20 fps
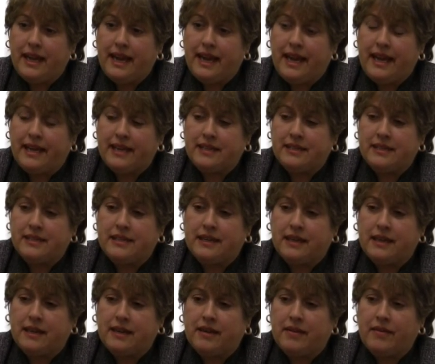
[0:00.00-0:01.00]
and
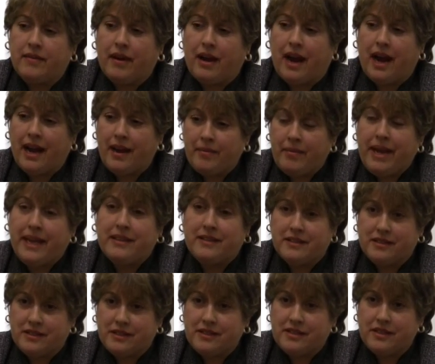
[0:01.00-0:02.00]
I make the
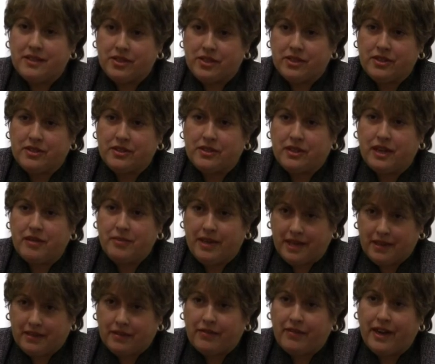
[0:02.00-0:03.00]
decisions. I
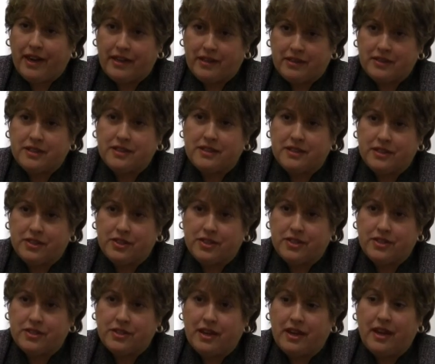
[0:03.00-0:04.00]
make the final
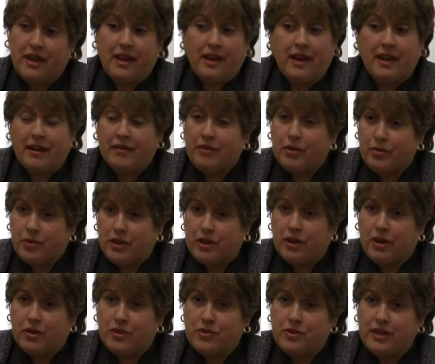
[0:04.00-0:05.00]
decisions, and everyone
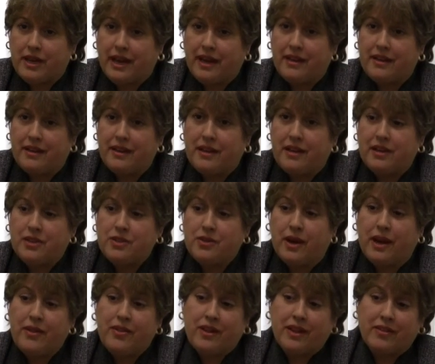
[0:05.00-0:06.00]
knows that. So
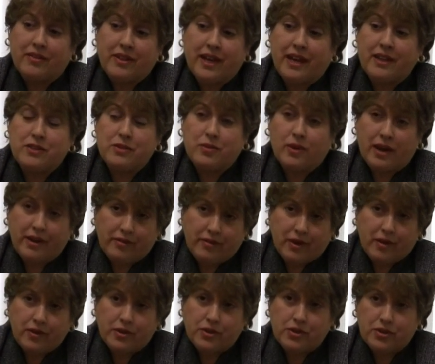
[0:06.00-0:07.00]
I think that's why
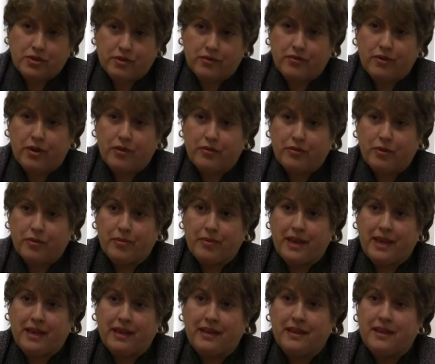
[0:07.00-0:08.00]
voters should vote for
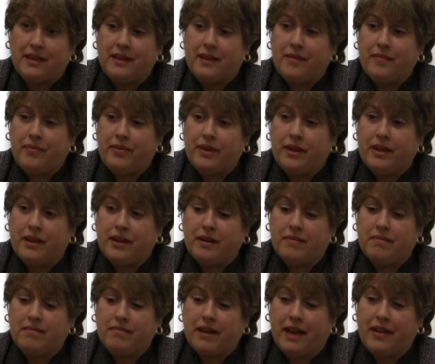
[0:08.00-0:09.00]
me.
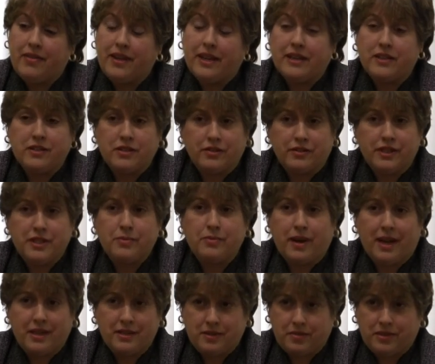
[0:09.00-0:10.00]
I think it's a
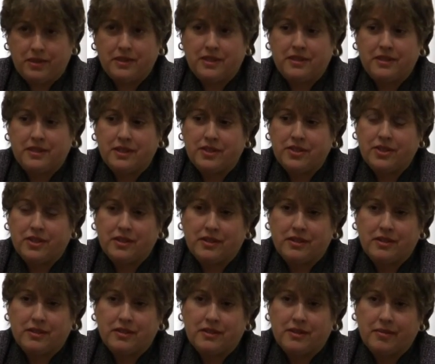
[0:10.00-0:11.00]
responsible decision
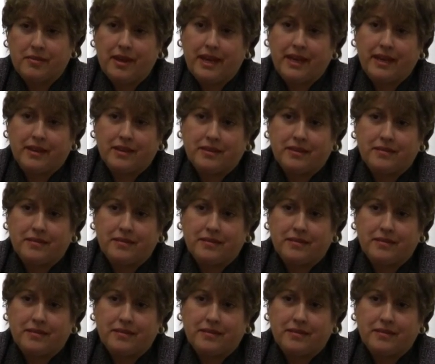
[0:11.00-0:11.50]
to make.